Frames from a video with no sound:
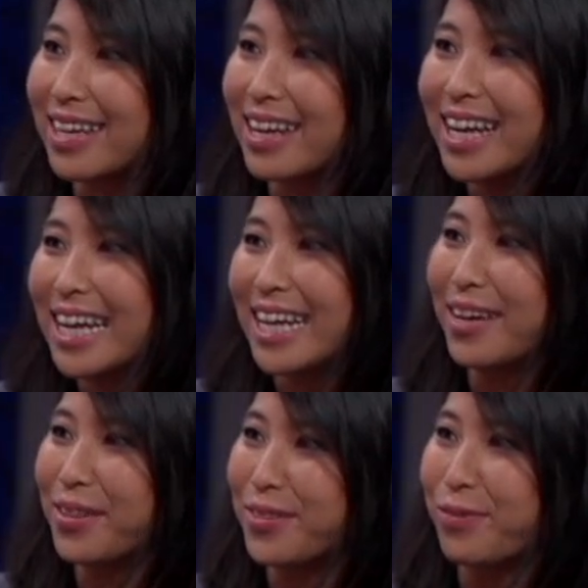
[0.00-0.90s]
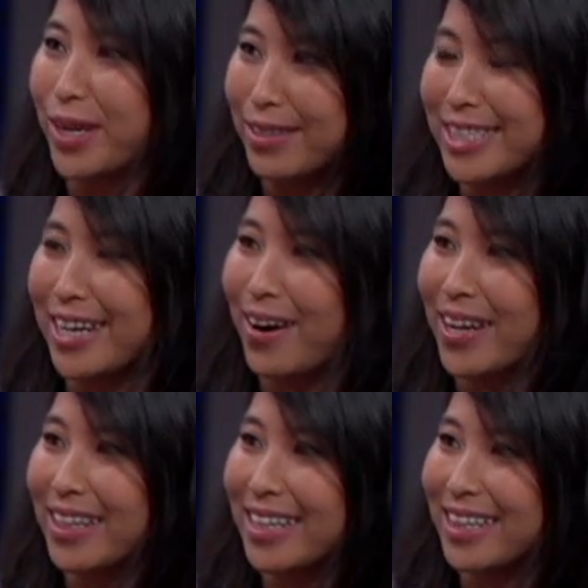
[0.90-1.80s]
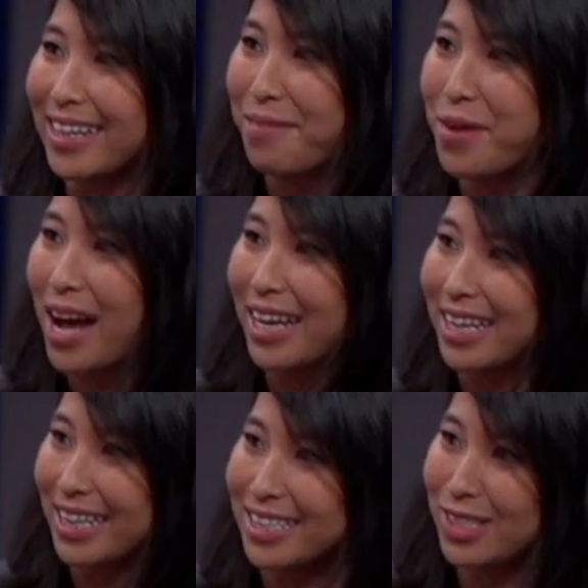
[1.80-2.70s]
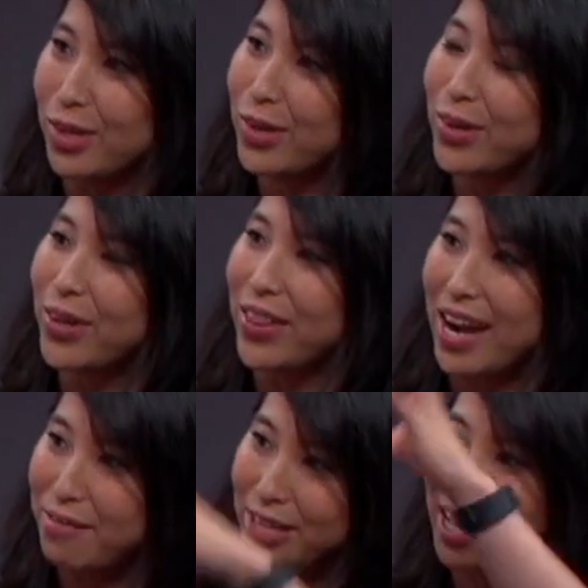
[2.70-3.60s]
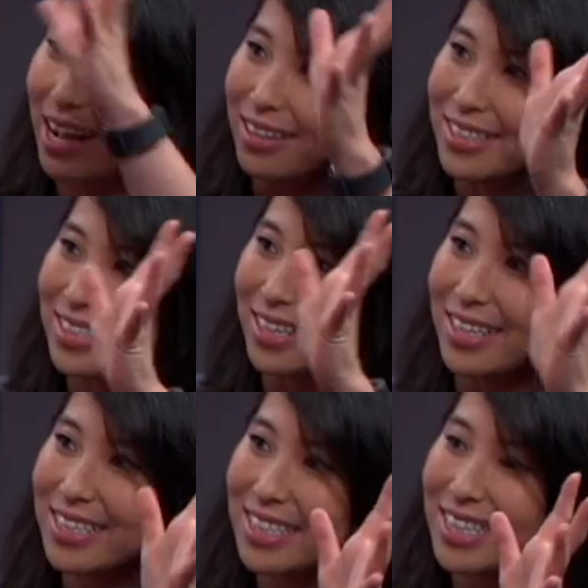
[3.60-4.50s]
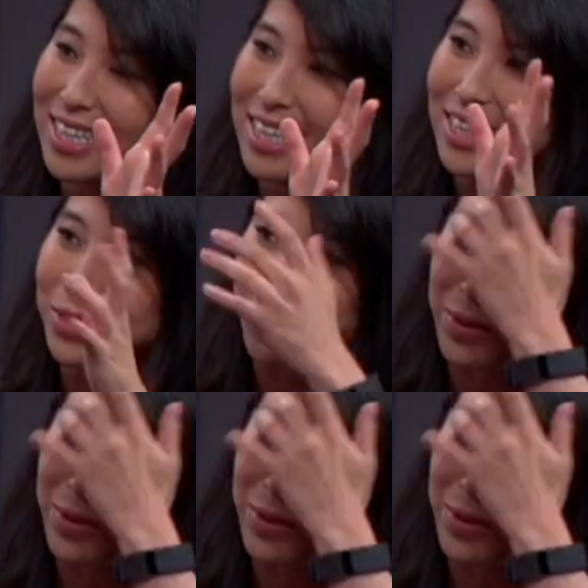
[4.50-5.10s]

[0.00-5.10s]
like you know where you stare at the the hypnotic this circle and then everything else looks looks really